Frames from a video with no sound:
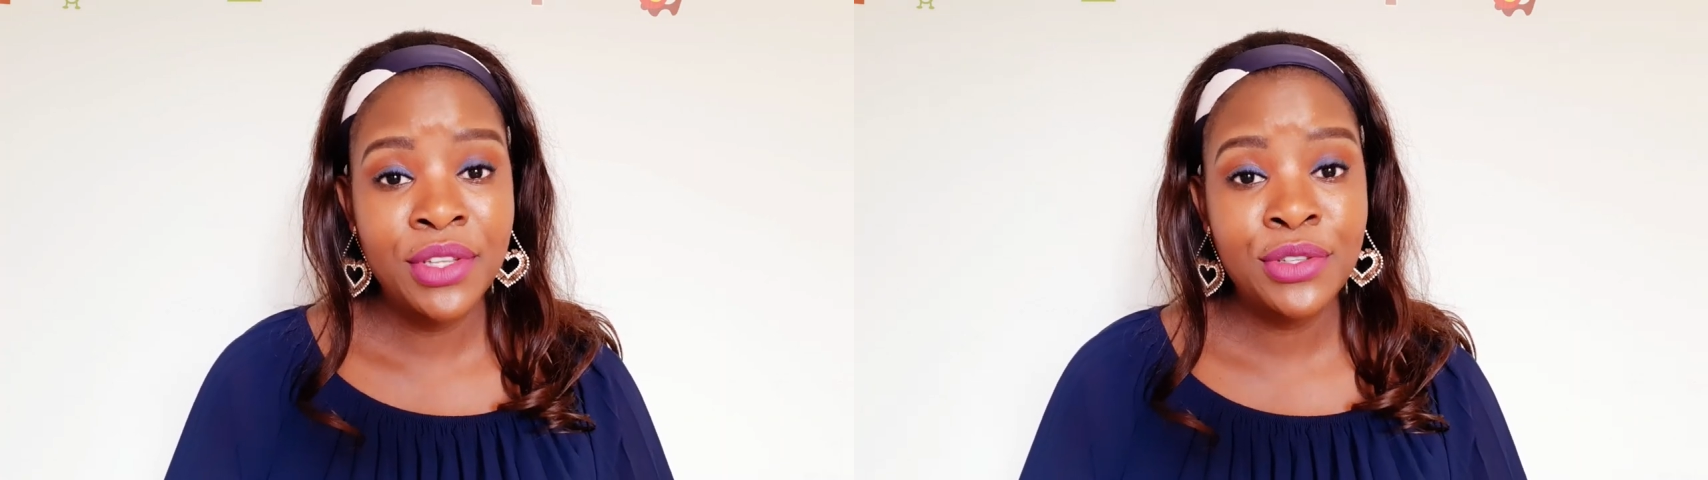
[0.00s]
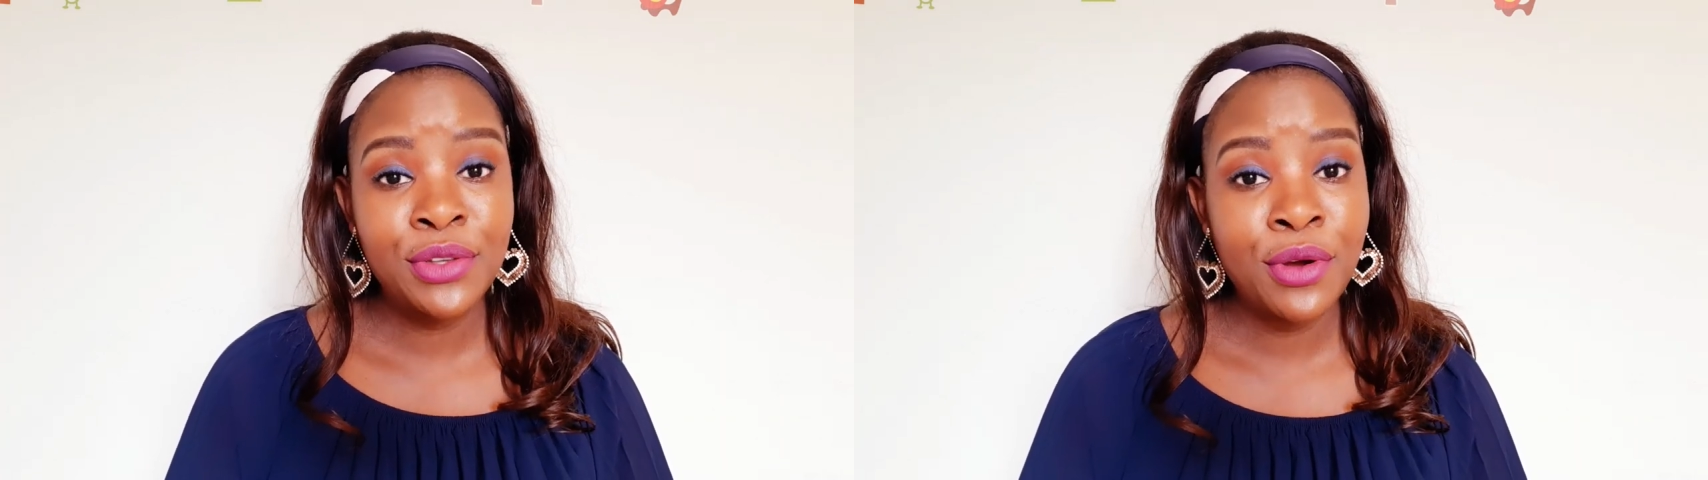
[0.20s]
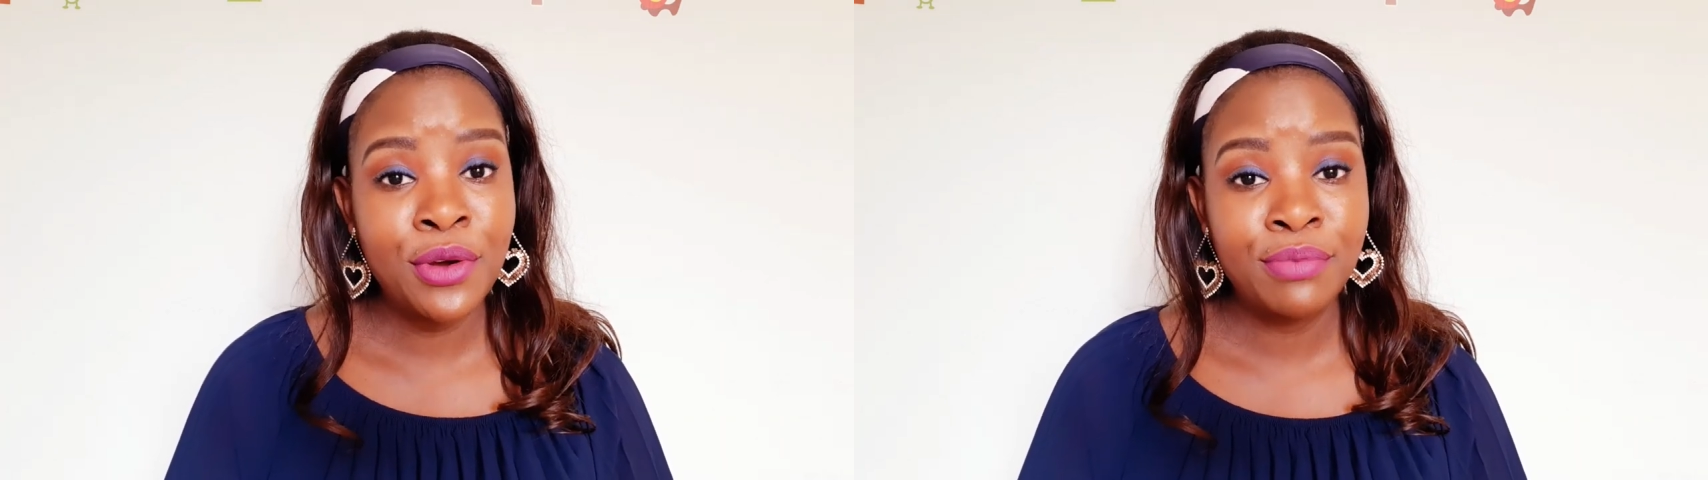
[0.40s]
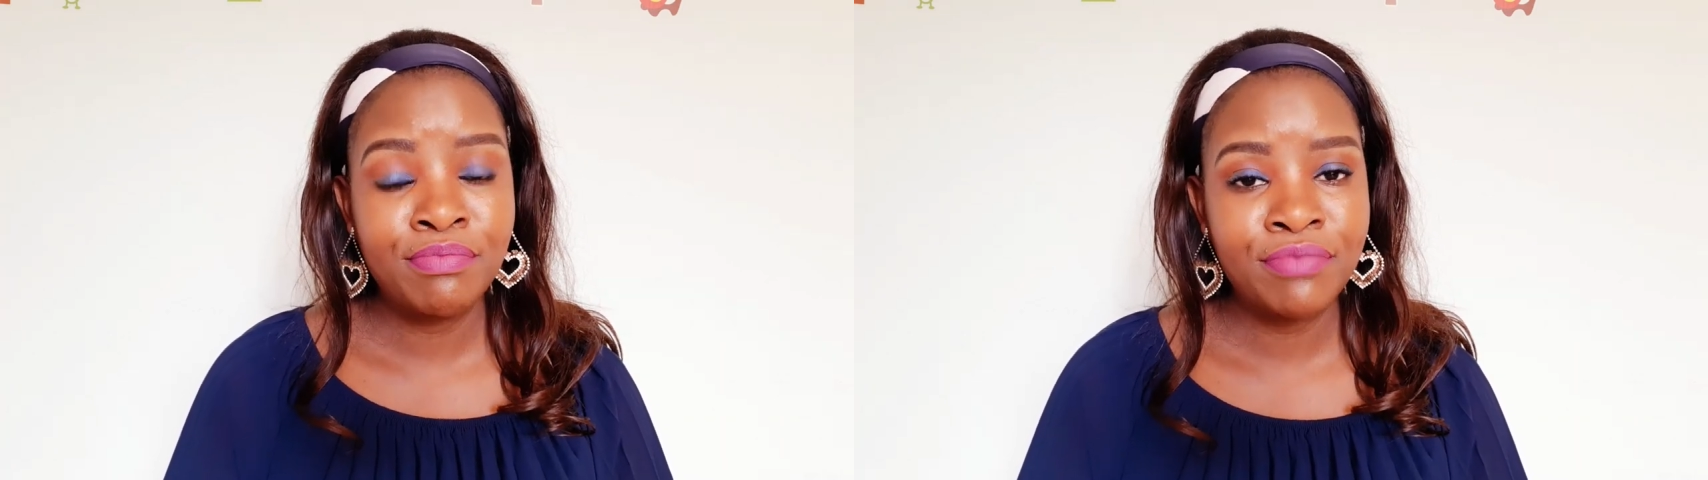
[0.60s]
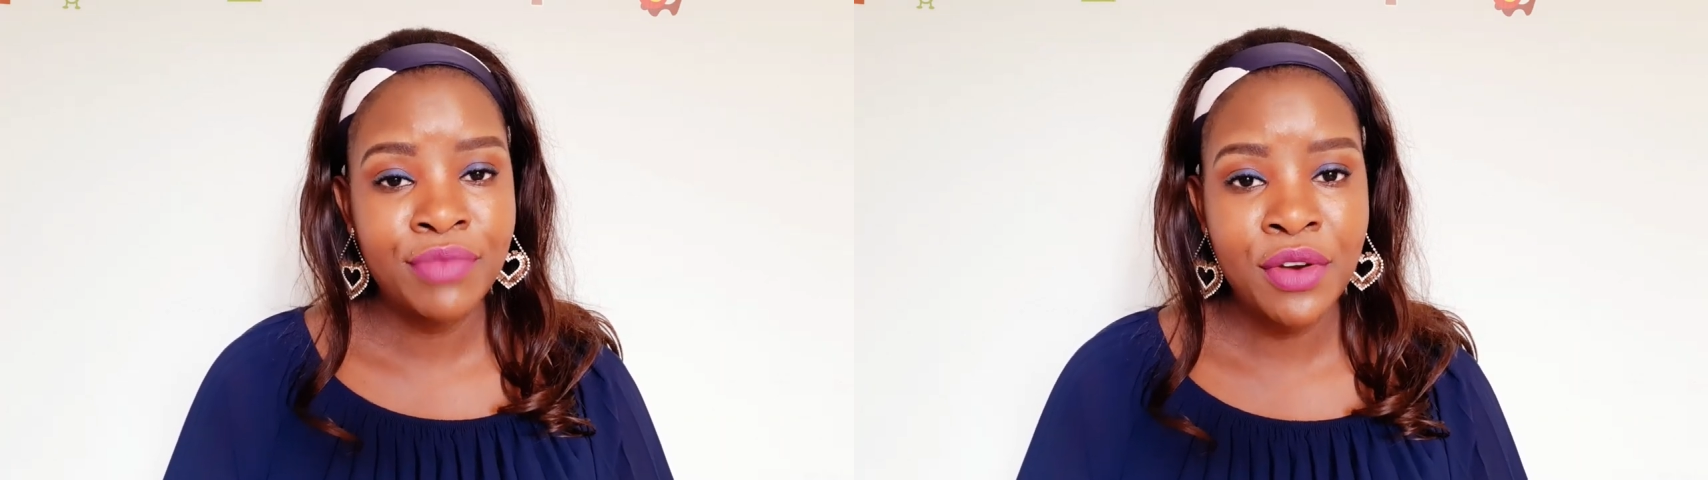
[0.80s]
so
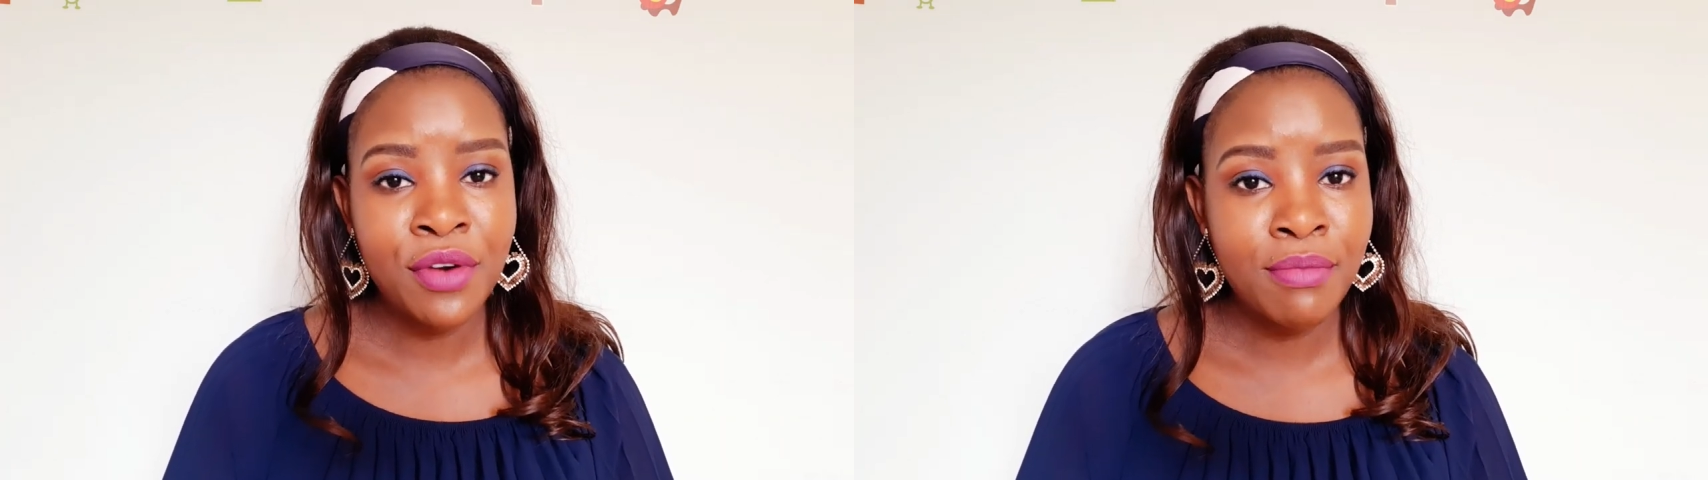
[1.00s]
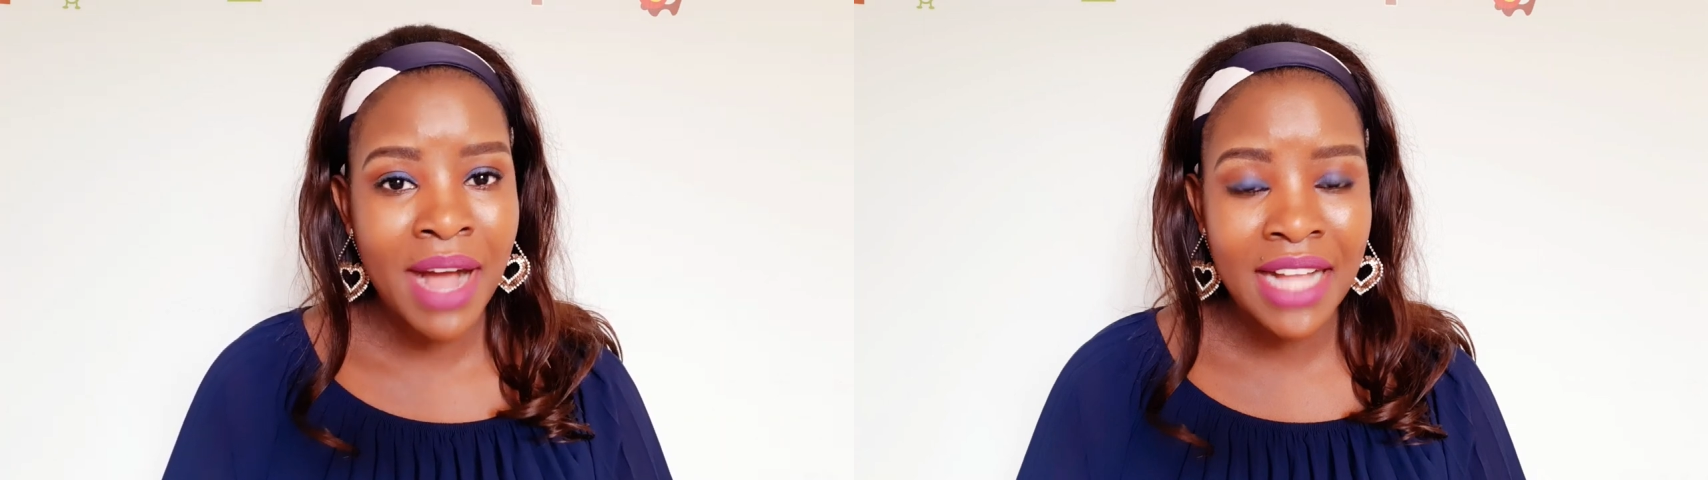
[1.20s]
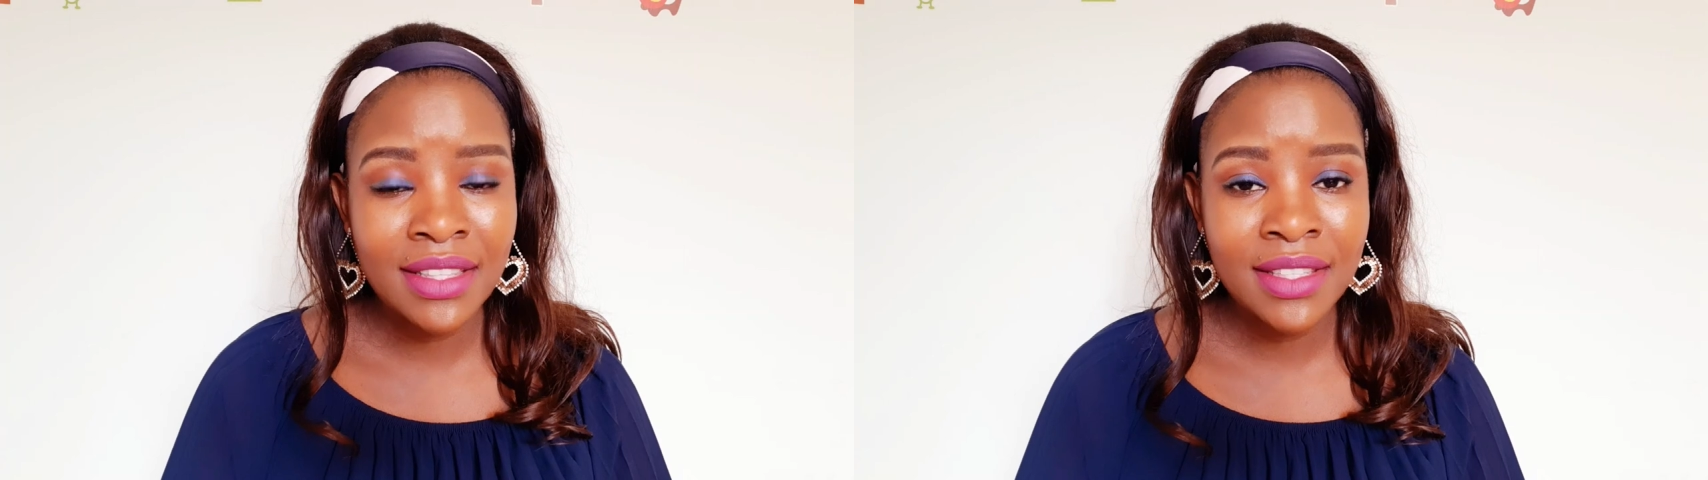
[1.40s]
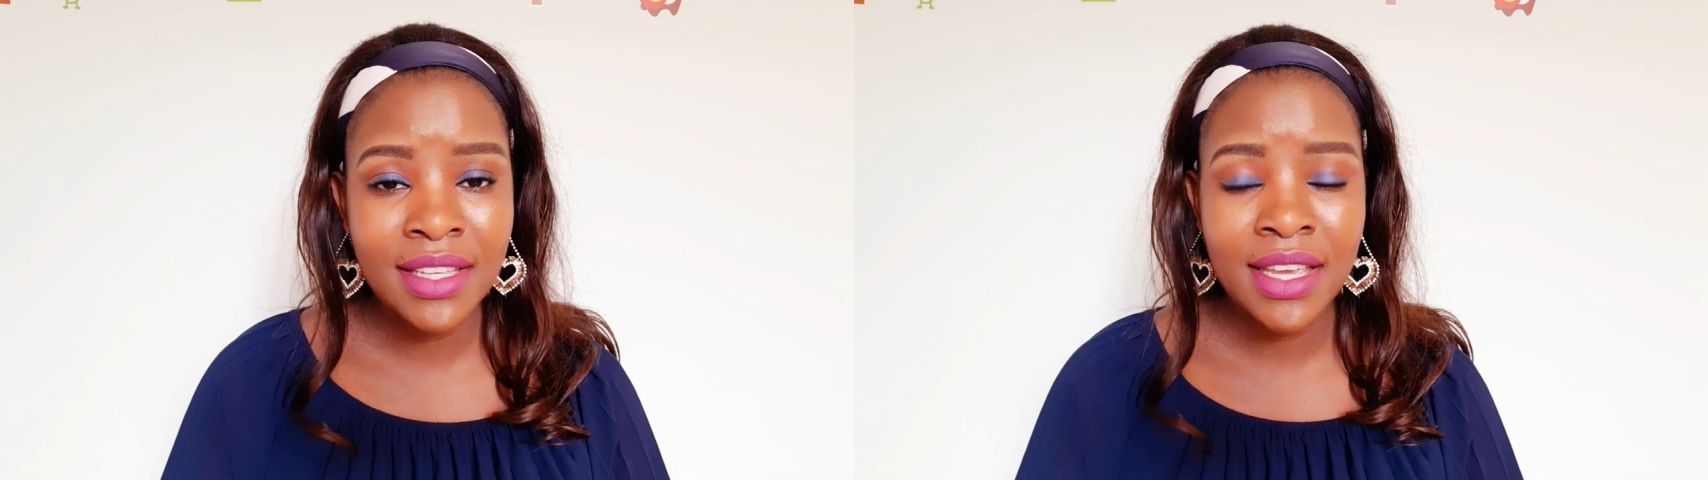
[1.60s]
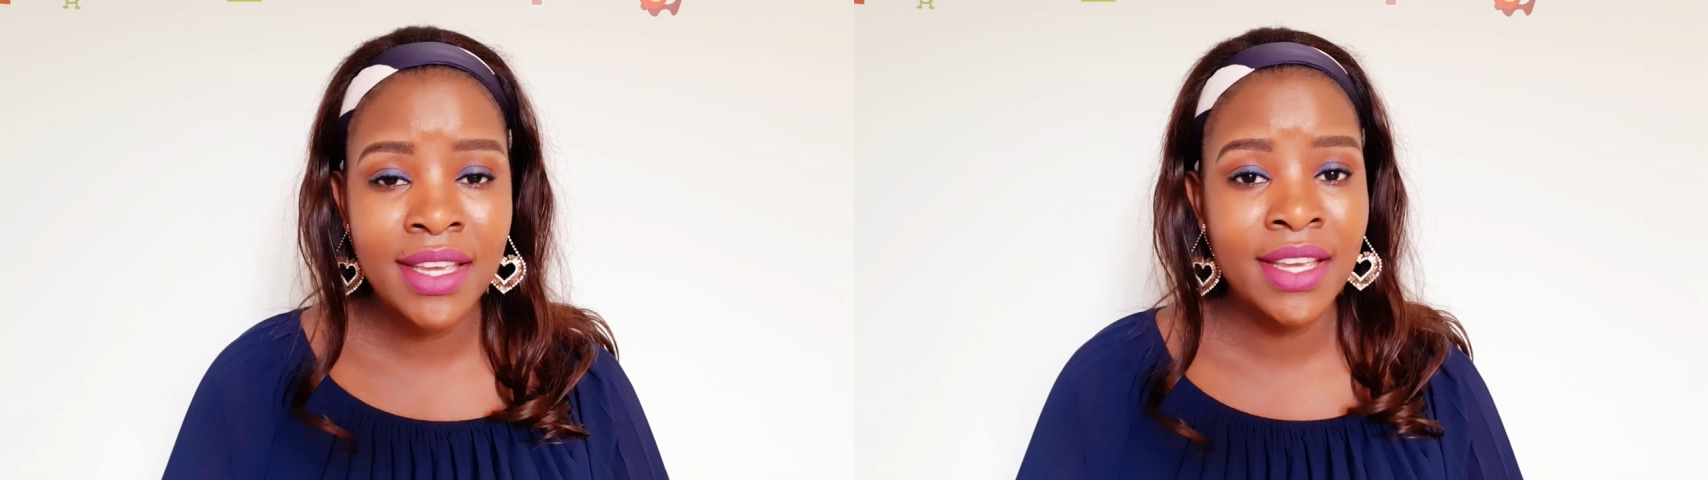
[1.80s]

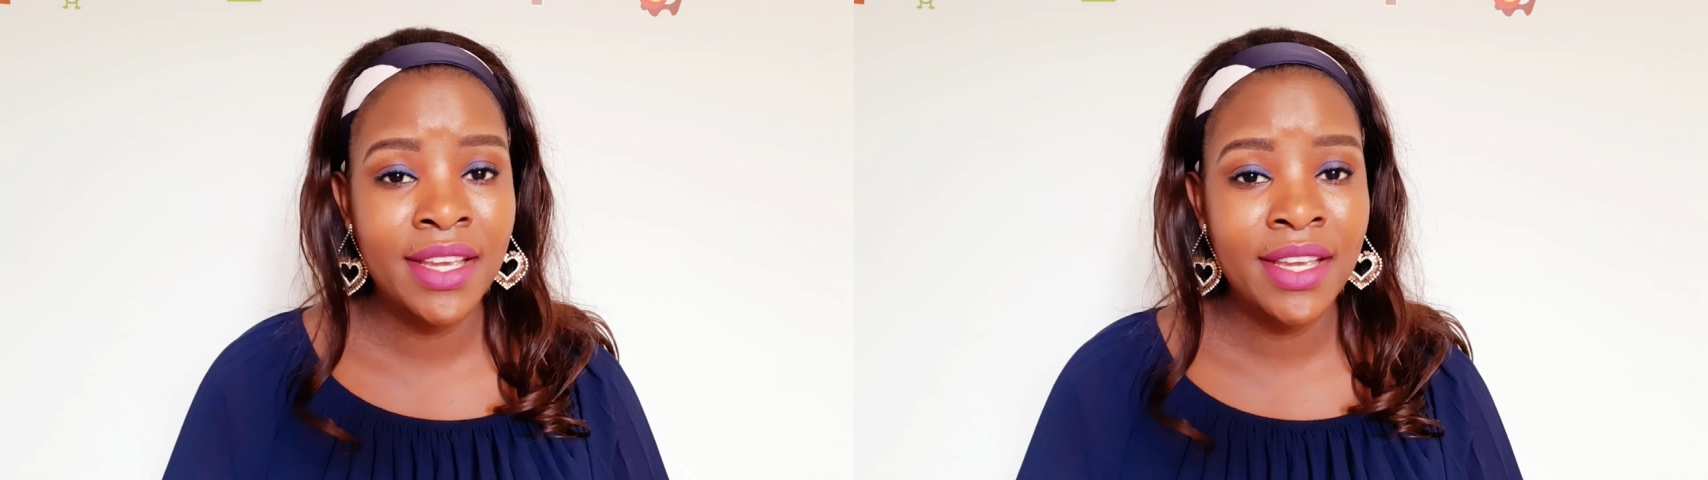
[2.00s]
romantic,